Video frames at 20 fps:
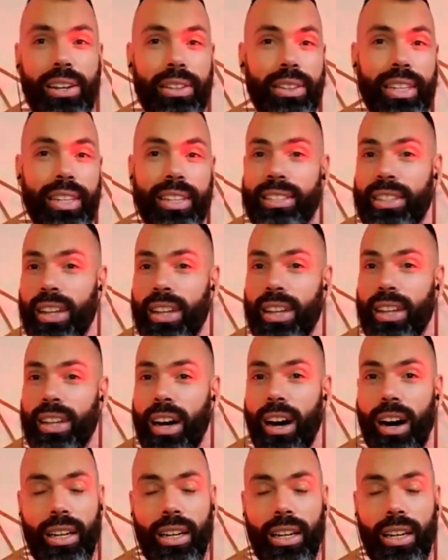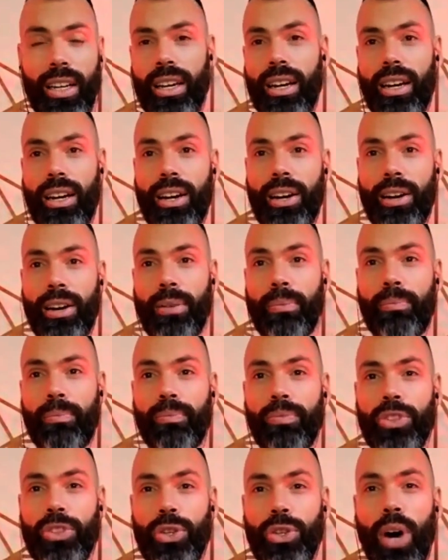this talk.
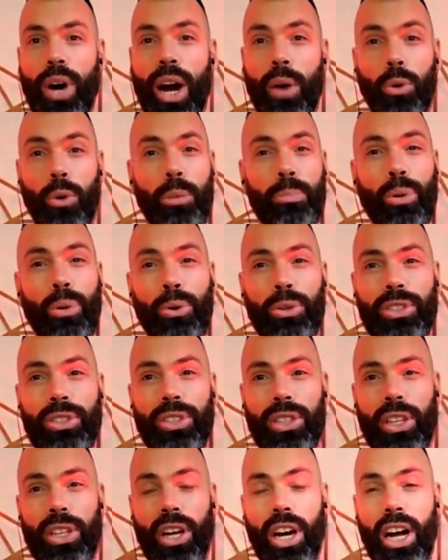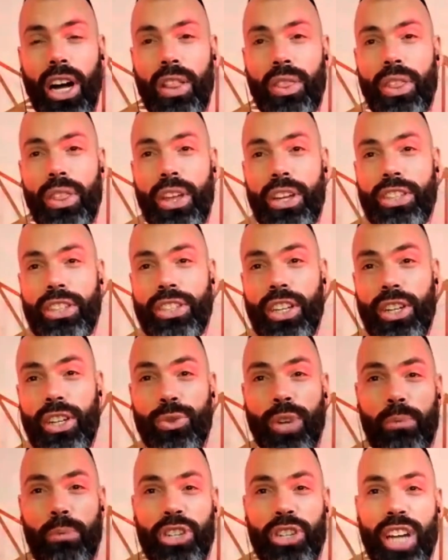So I will post it on the Sun
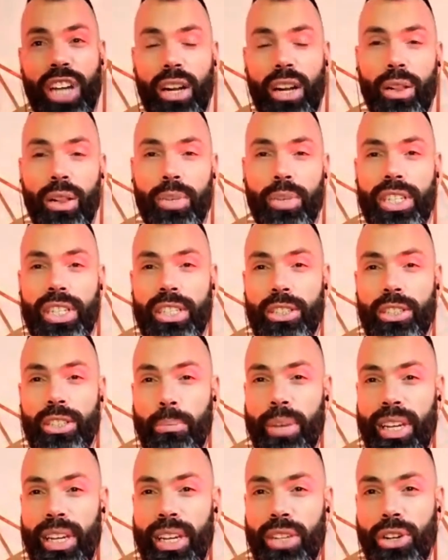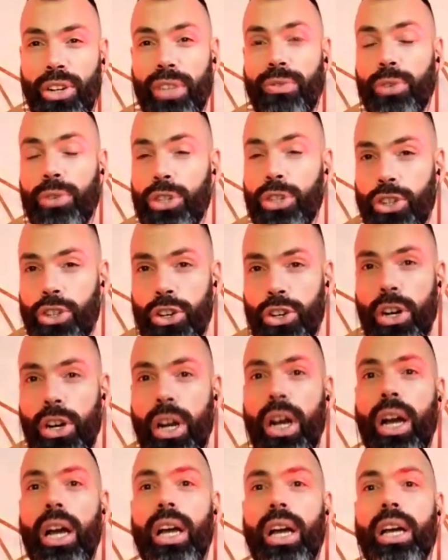Tribe channel, which is the Patreon for sure.
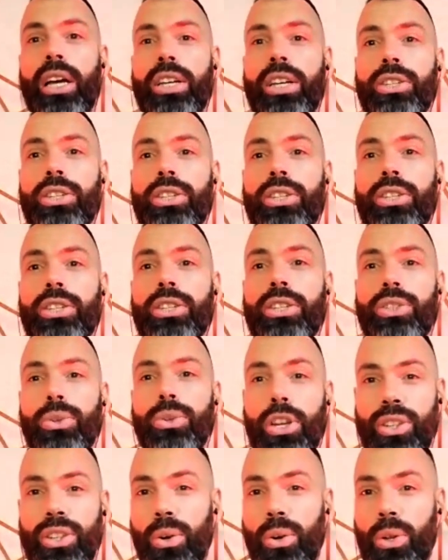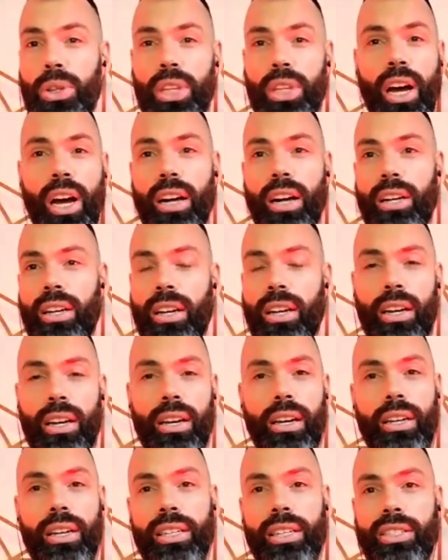So this whole talk
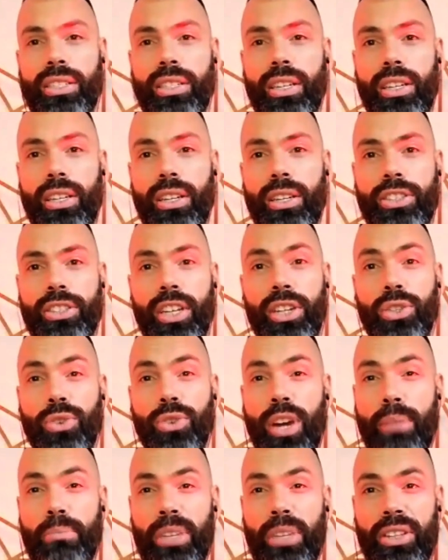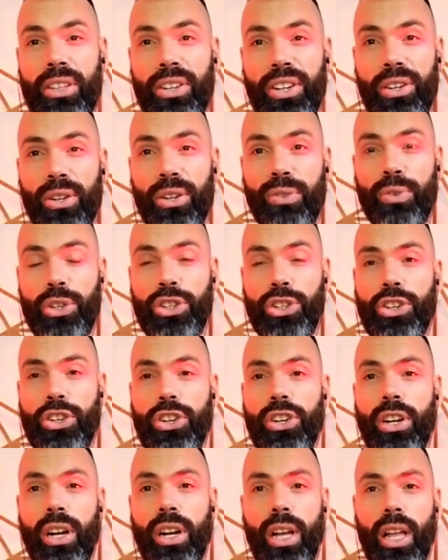is Sun Tribe material for
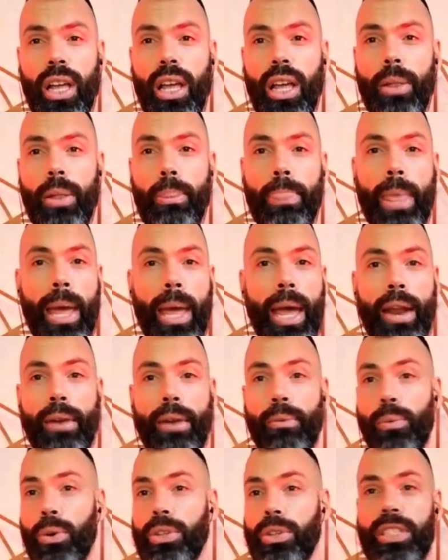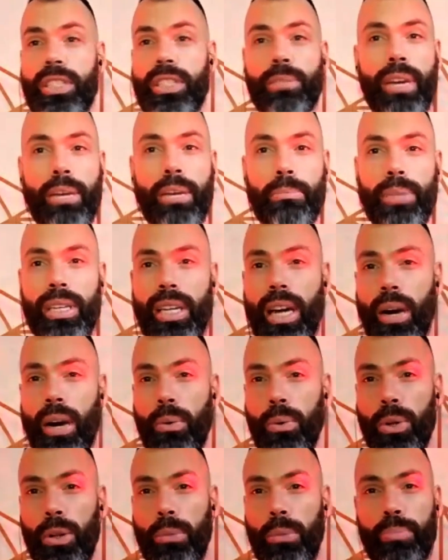sure, and we'll see. Maybe I
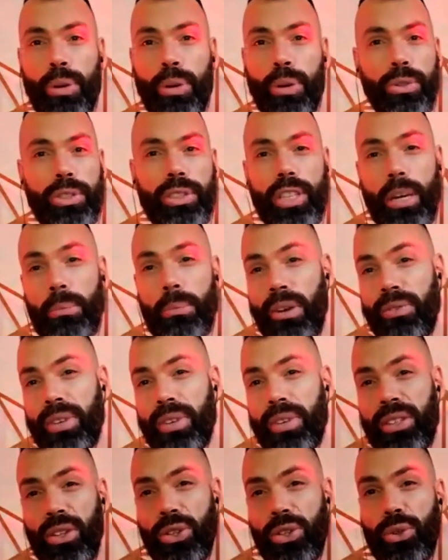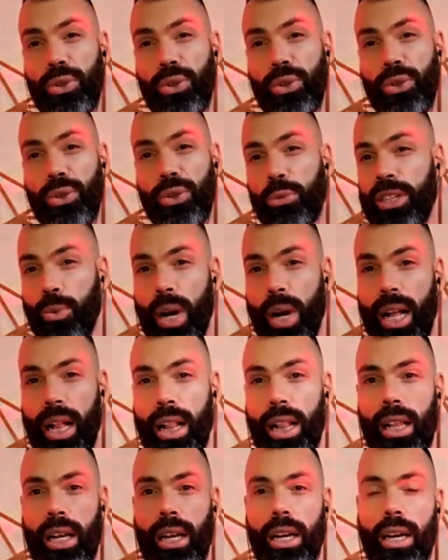will post some of it on YouTube as
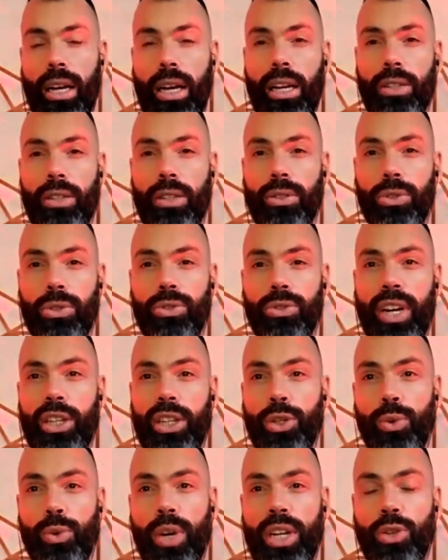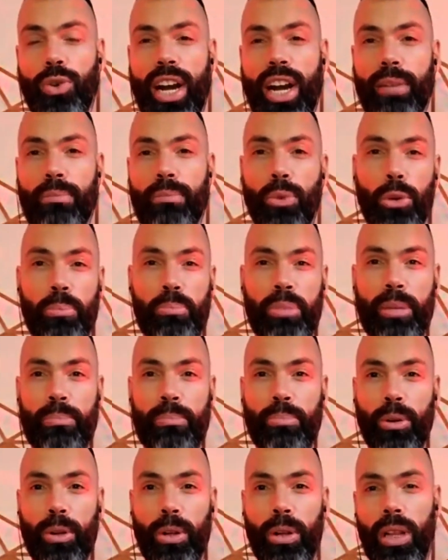well to try to attract more
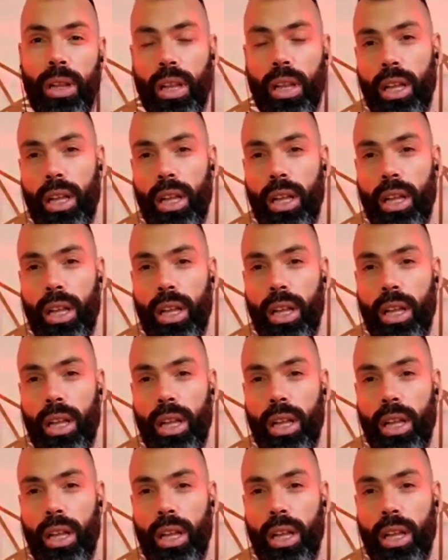people